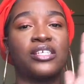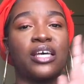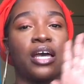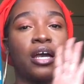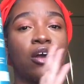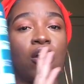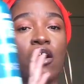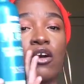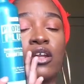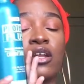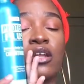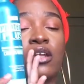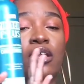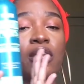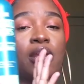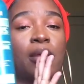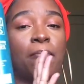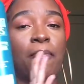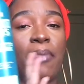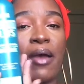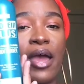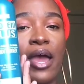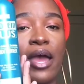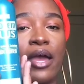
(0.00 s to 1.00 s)
I got it in a
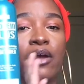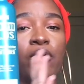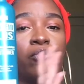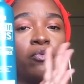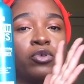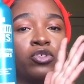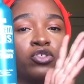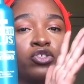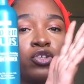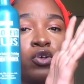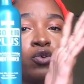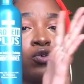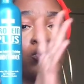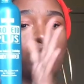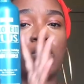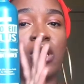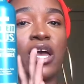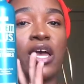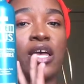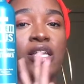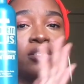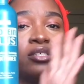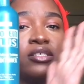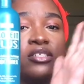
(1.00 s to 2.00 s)
pack which also
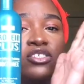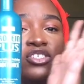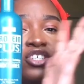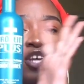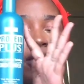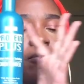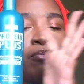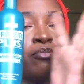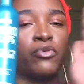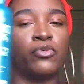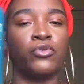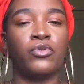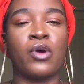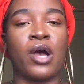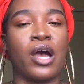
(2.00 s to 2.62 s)
has the shampoo.